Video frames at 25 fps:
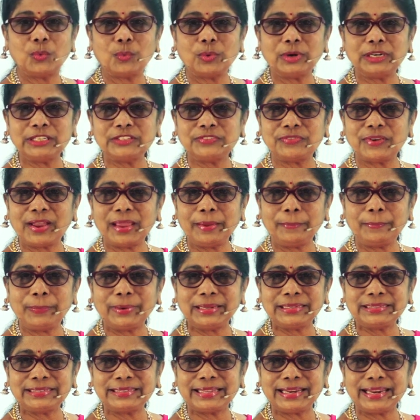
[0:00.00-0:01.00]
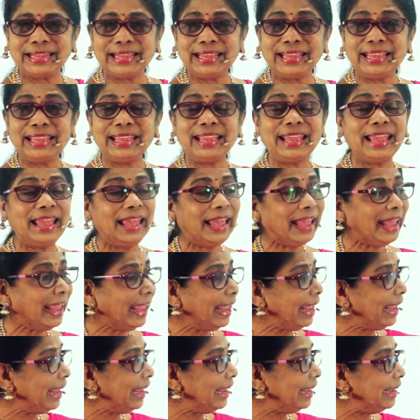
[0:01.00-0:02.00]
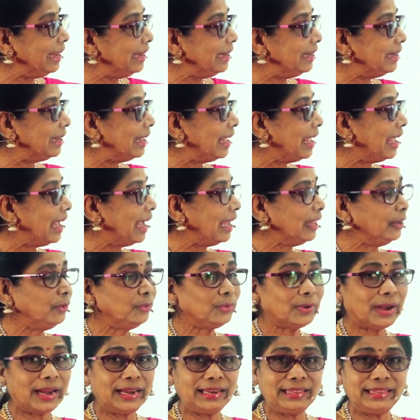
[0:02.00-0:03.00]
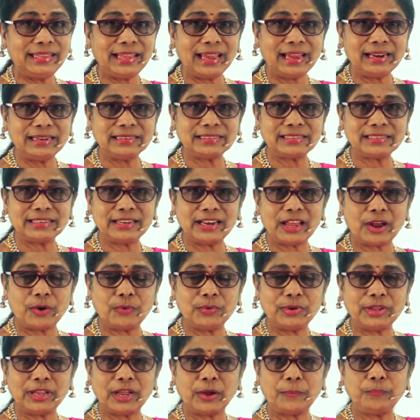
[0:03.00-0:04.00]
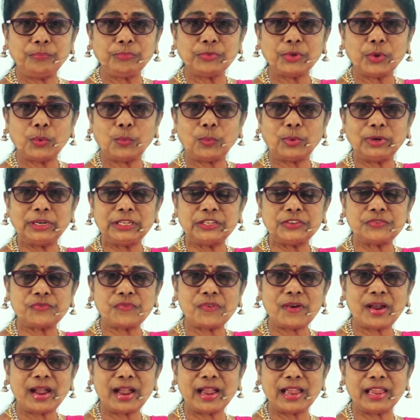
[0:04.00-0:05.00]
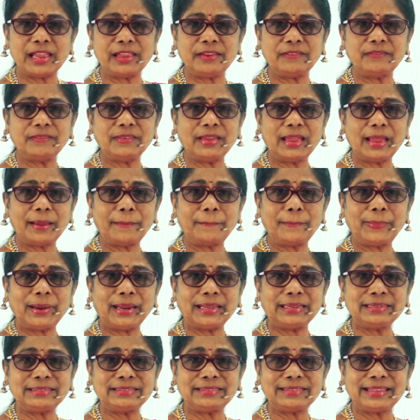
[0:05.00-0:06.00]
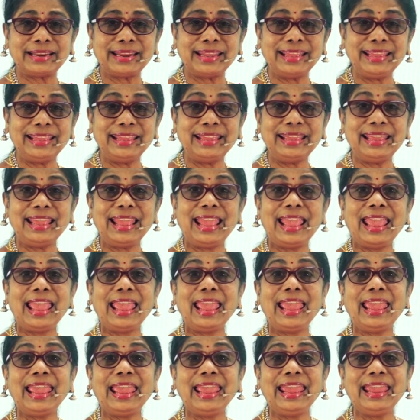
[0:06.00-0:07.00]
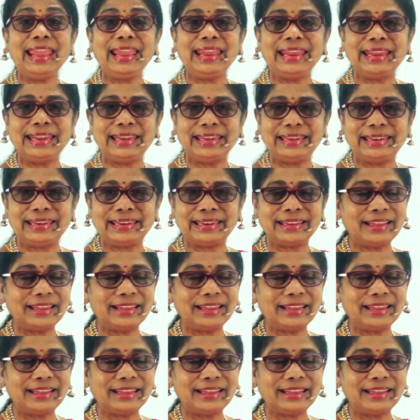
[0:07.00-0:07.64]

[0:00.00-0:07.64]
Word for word: What is 5 plus 3? 8. And you write the answer down here. What is 5 plus 3? 8.